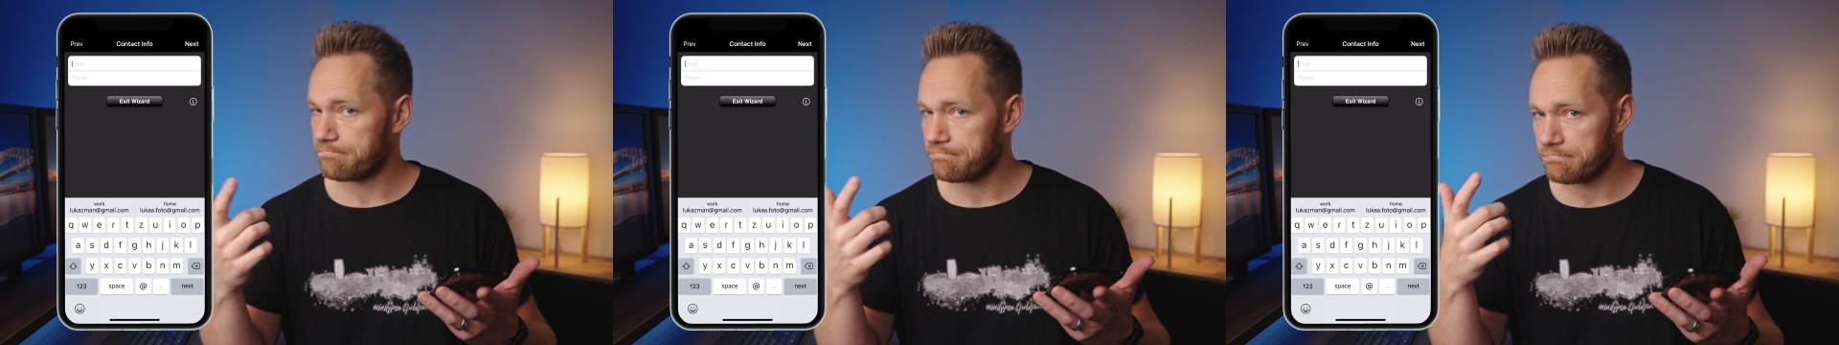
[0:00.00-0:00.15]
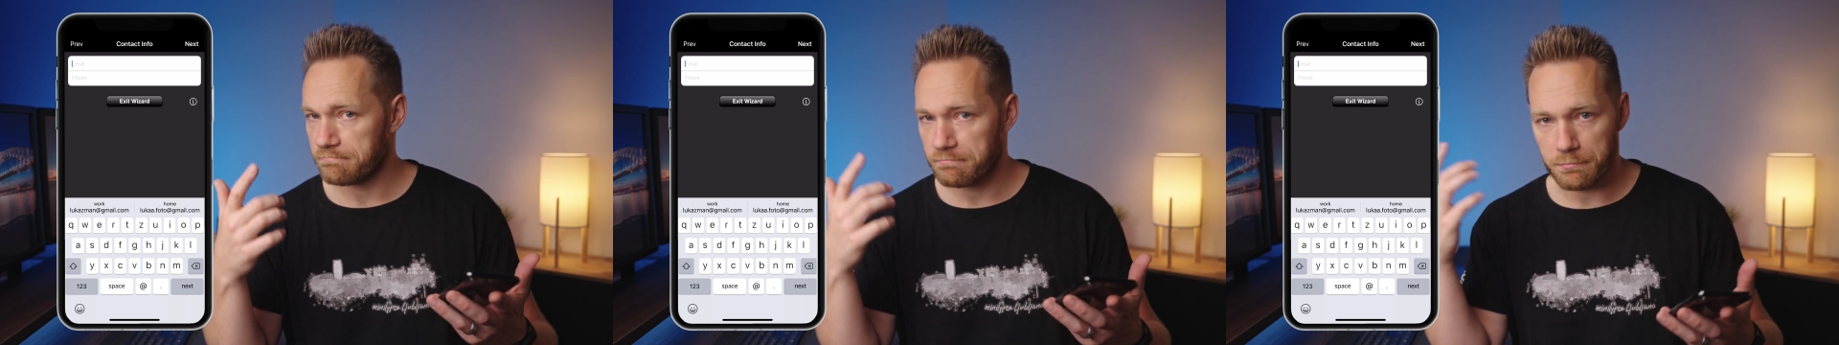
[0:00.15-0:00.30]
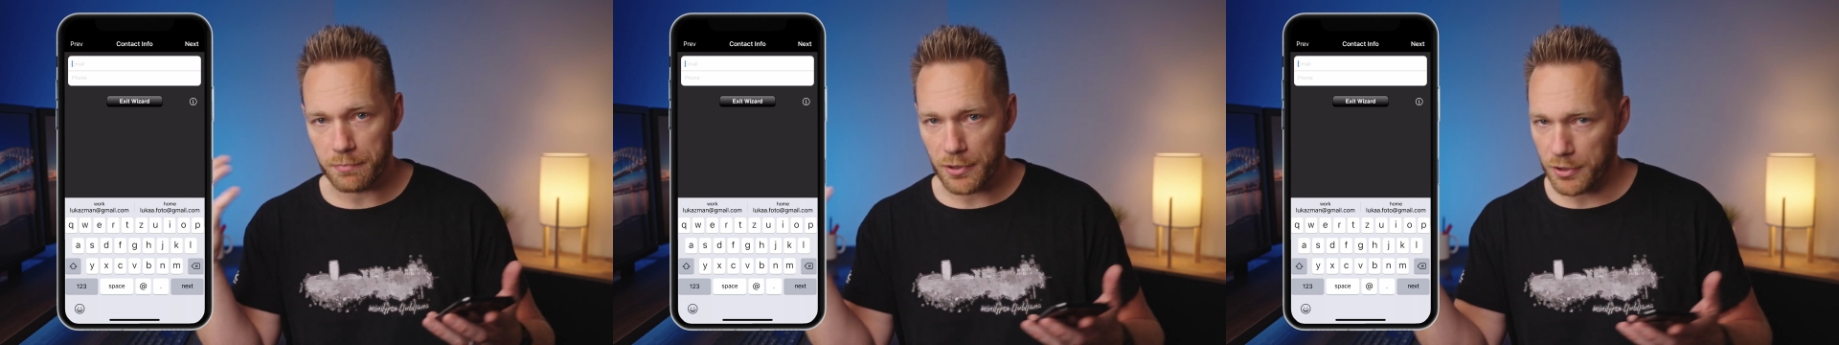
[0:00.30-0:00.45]

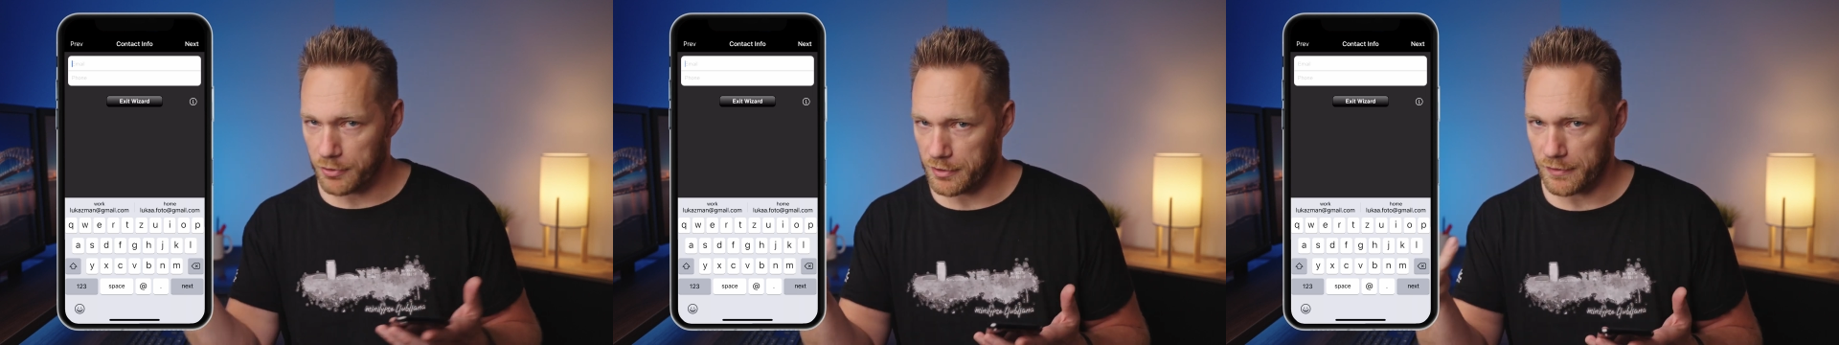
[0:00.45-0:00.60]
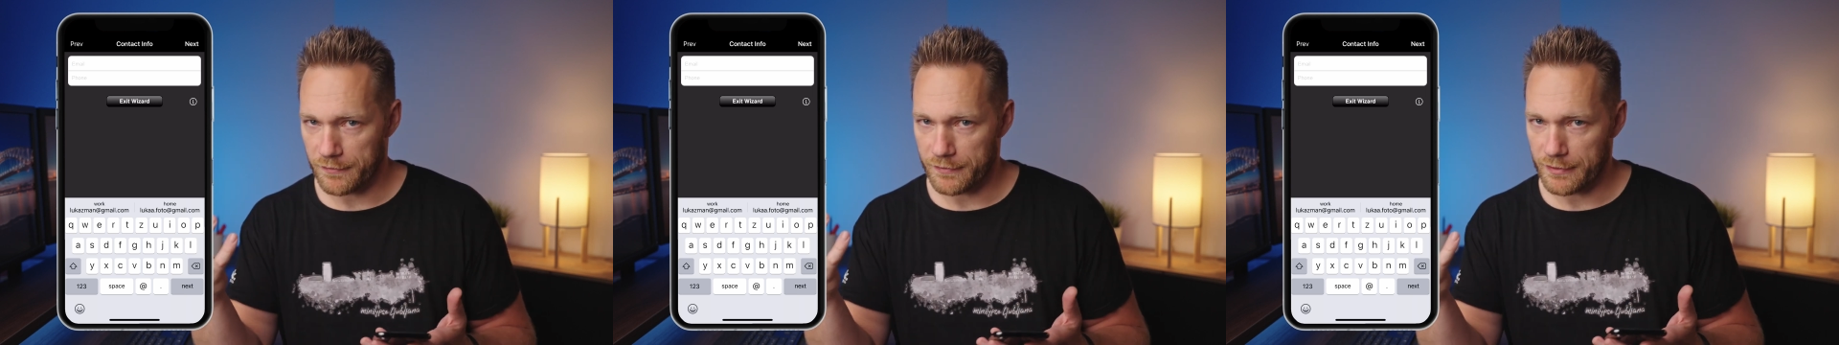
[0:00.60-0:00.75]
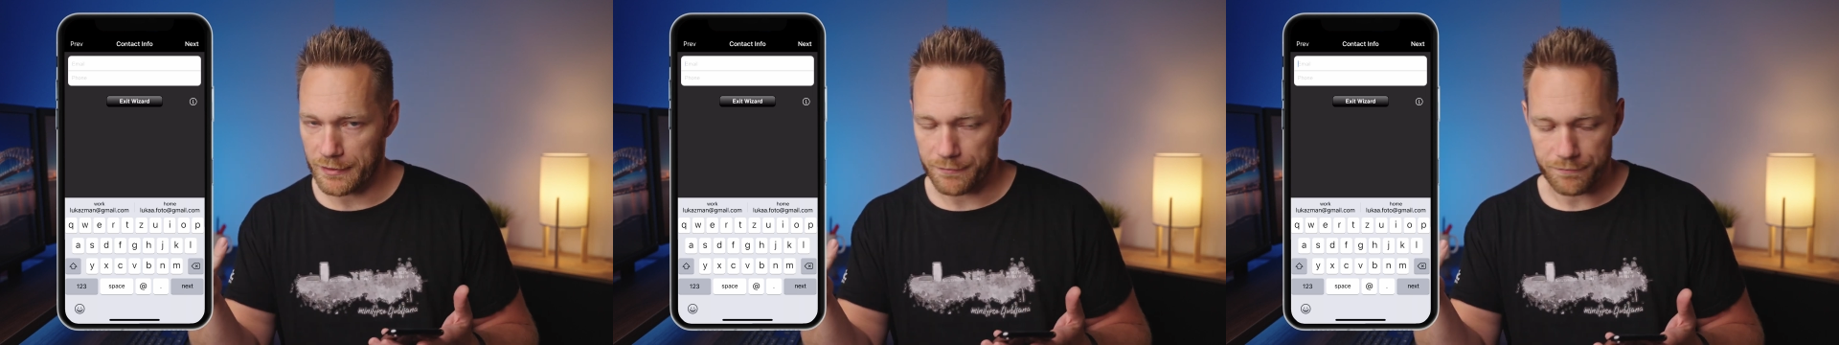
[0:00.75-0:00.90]
both
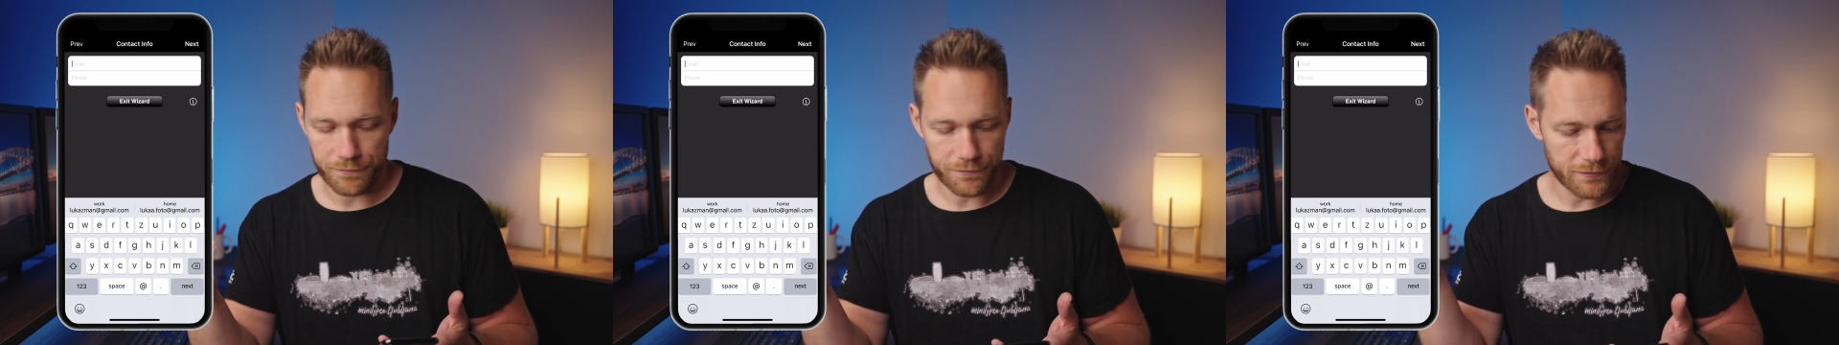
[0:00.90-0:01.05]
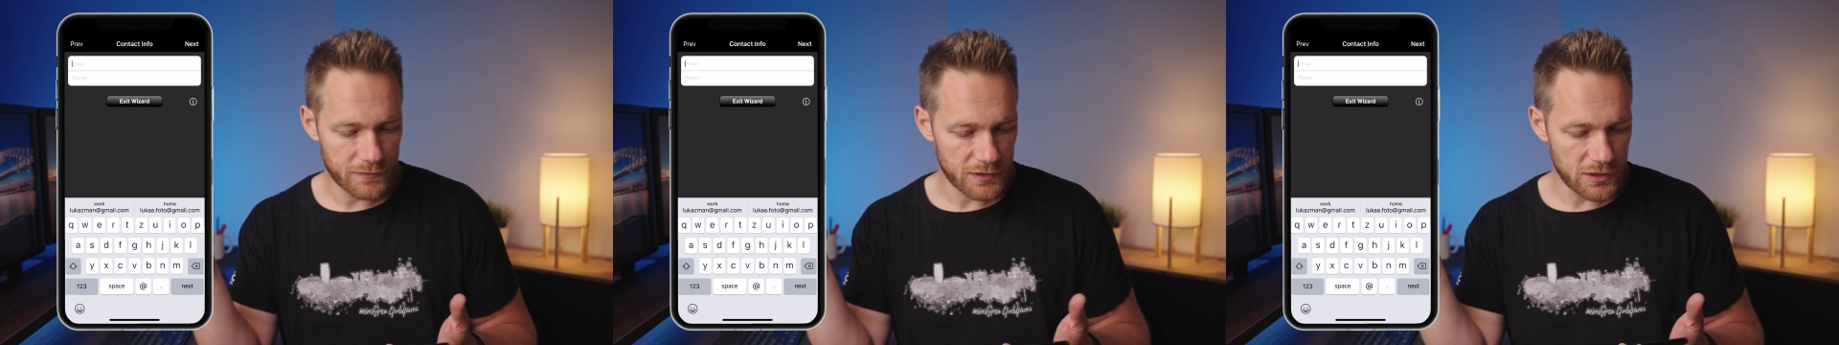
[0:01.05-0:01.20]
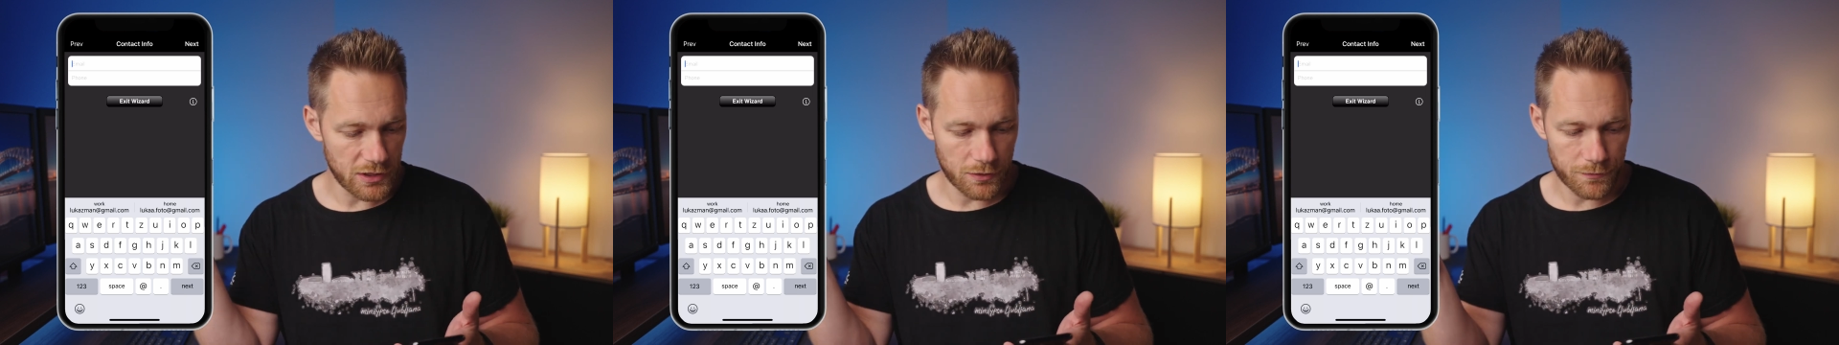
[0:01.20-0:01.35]
of them.
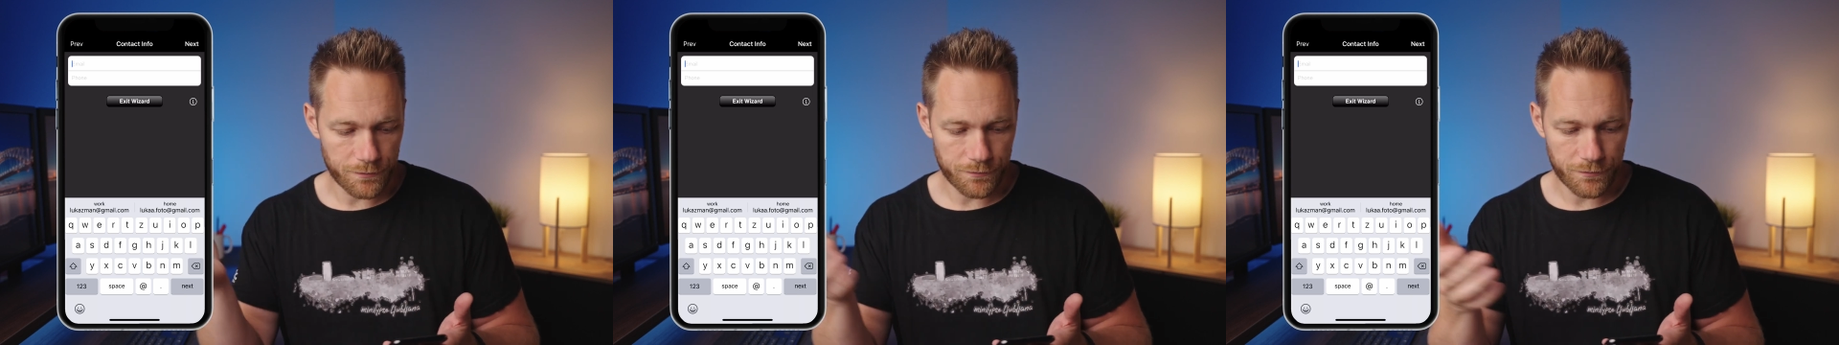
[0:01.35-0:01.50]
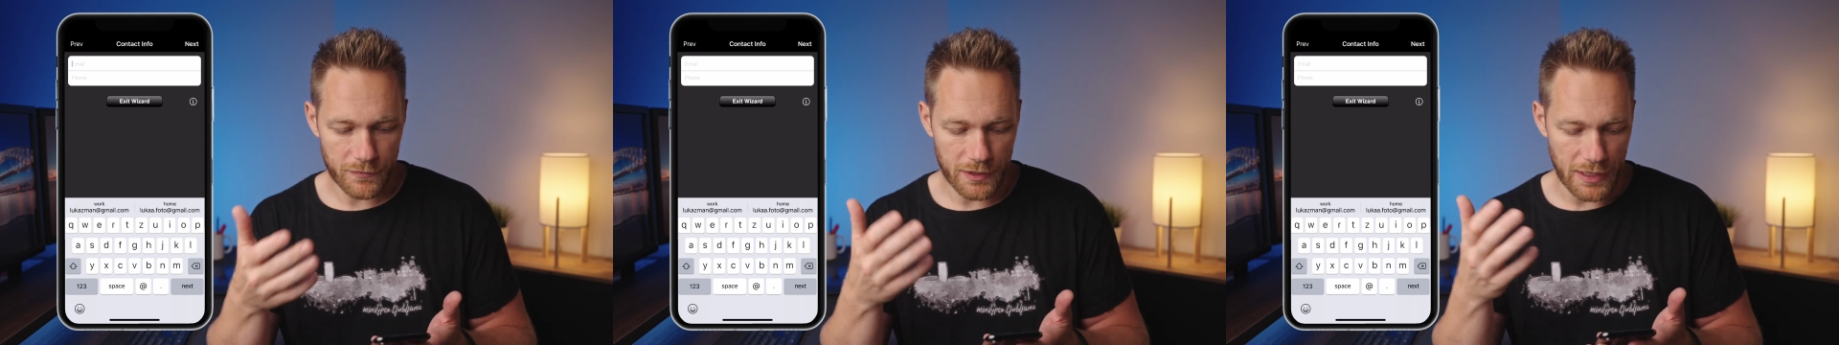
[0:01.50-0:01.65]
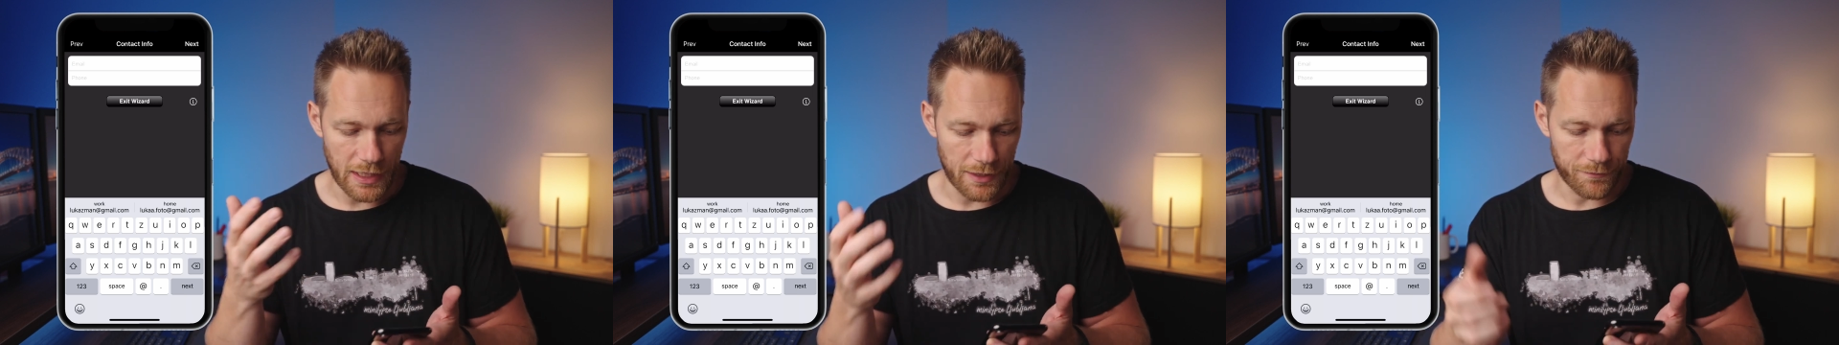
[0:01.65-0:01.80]
So
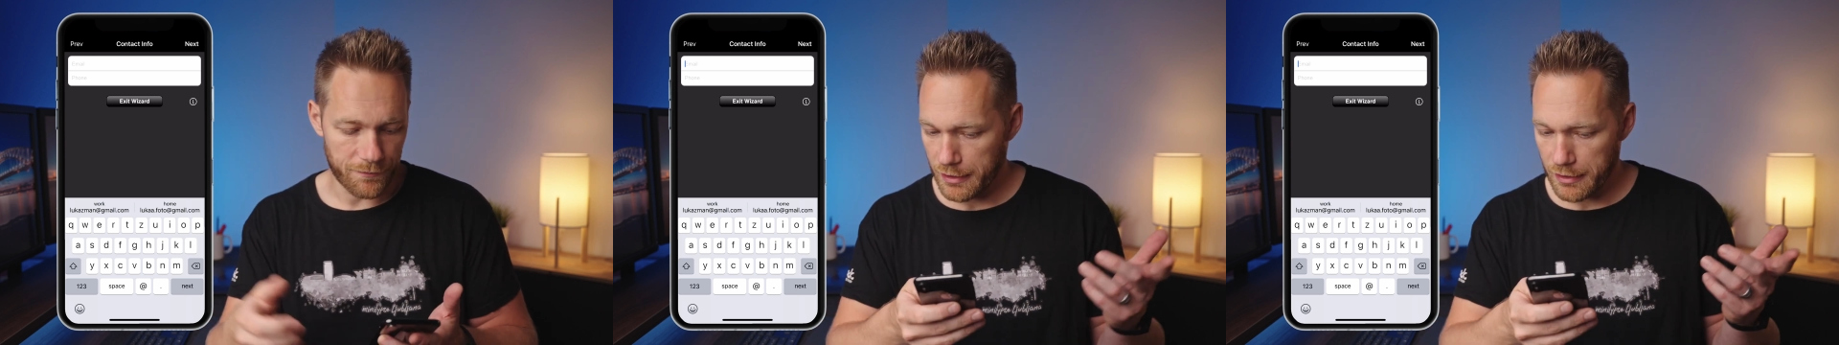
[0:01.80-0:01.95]
yeah,